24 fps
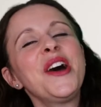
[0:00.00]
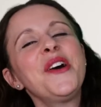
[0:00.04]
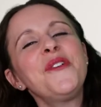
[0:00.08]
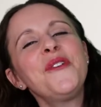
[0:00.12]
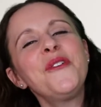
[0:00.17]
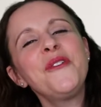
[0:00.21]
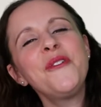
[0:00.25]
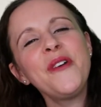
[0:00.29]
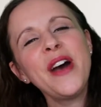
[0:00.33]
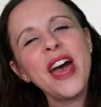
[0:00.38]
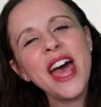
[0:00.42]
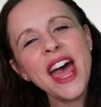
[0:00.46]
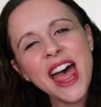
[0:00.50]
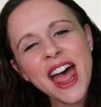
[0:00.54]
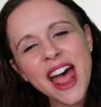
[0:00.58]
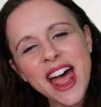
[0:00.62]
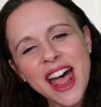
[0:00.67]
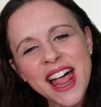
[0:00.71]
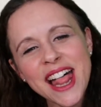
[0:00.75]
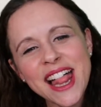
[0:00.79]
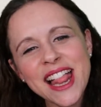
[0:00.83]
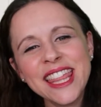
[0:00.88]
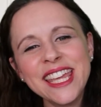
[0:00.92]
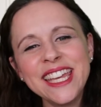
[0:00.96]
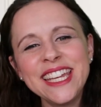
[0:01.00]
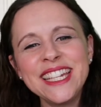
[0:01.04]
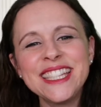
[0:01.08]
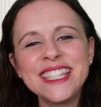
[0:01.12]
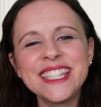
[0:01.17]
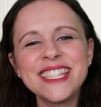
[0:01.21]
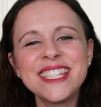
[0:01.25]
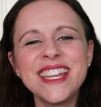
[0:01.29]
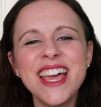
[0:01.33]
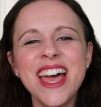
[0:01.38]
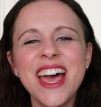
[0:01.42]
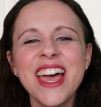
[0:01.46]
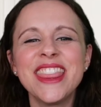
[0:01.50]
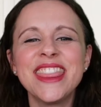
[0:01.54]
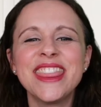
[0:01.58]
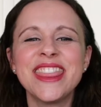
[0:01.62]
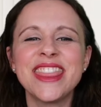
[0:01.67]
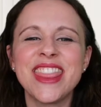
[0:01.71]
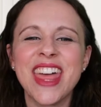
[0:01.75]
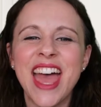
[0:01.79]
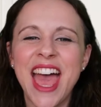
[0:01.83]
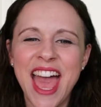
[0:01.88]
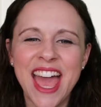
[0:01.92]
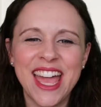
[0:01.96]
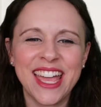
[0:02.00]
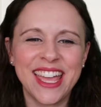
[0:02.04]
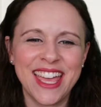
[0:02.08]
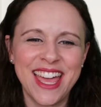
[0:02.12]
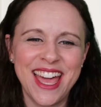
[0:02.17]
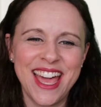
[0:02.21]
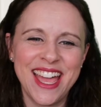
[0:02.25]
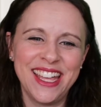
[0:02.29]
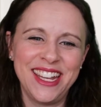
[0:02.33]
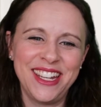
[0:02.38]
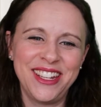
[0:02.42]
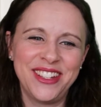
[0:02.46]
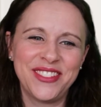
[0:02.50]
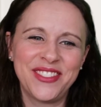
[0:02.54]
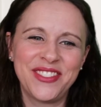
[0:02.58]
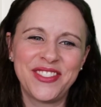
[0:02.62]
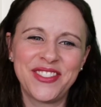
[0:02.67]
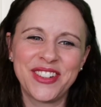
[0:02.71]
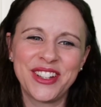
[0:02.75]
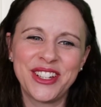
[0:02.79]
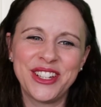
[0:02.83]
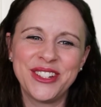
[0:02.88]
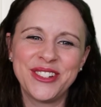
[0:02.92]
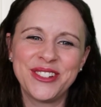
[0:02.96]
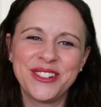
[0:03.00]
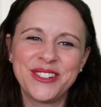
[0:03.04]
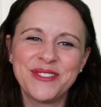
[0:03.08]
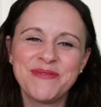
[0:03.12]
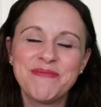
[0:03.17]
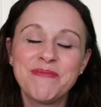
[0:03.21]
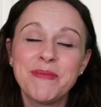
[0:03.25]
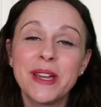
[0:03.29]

Well, it's not that kind of fruit.